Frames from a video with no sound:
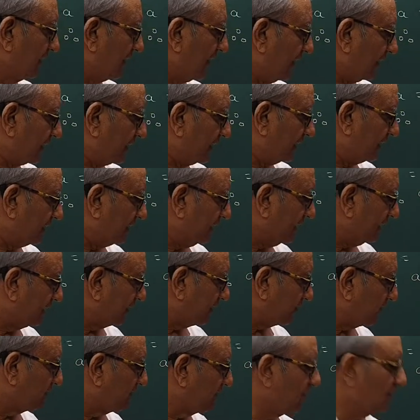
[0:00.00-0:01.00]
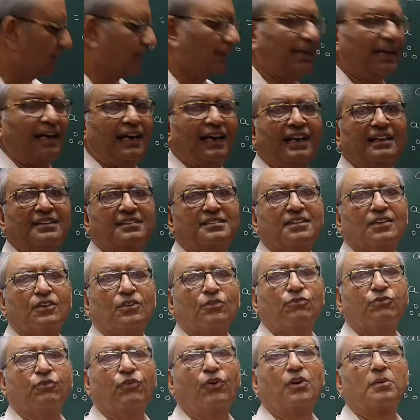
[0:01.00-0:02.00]
I get A2 as
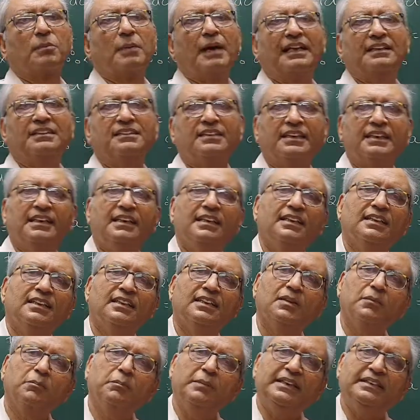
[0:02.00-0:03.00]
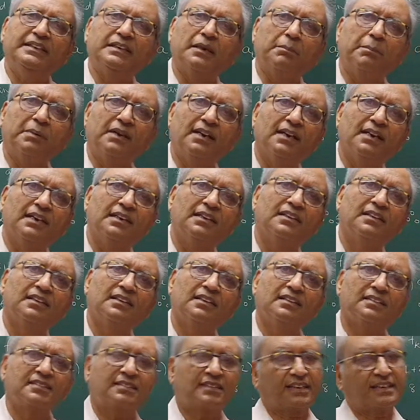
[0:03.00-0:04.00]
4 by 3 meter per
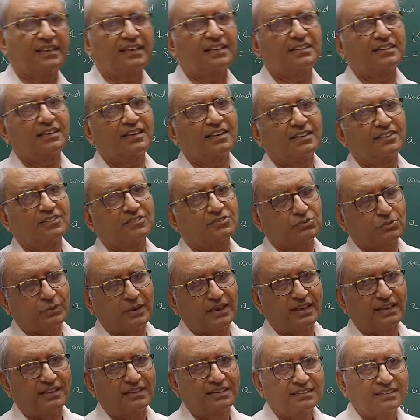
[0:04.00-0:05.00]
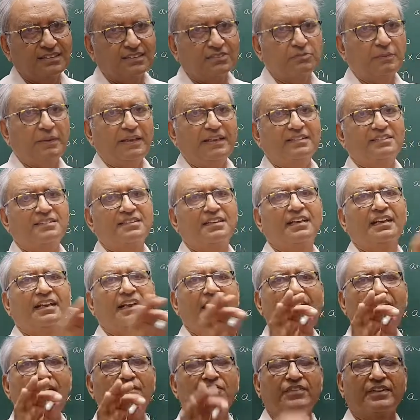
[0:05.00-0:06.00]
second square. This means
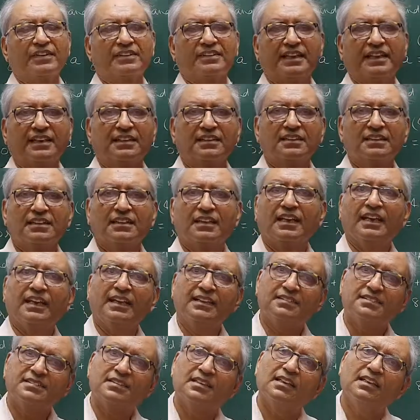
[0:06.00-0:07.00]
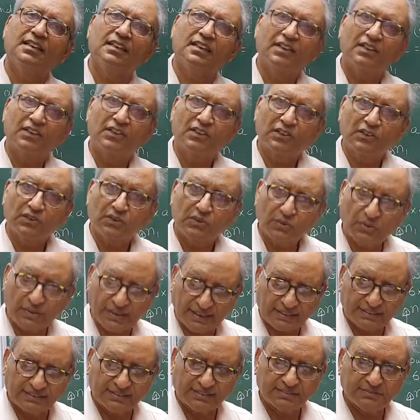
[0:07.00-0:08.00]
everything is
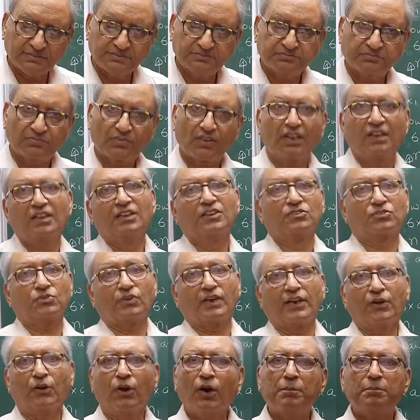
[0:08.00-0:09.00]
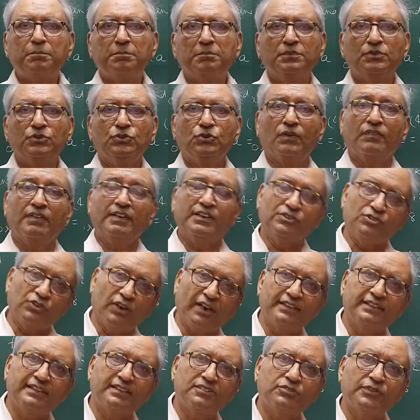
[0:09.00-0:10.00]
correct. So I hope you have
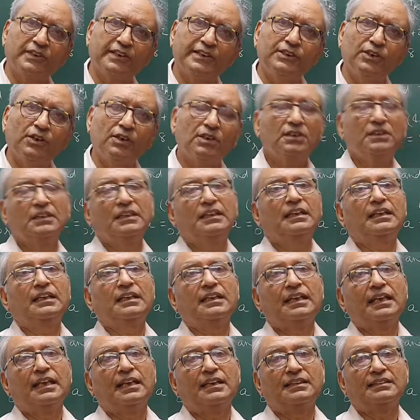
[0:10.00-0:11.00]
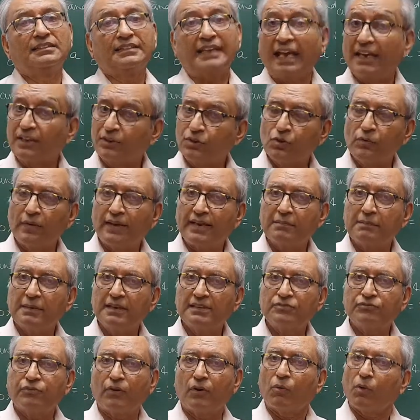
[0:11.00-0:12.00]
enjoyed this video. Thank you very
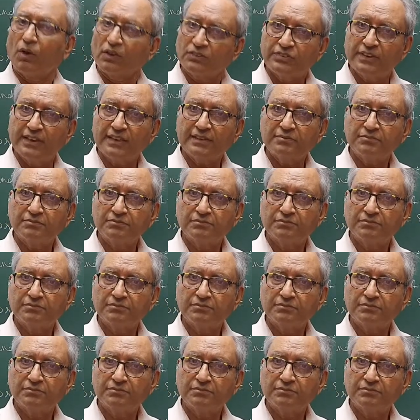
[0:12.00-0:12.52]
much for watching.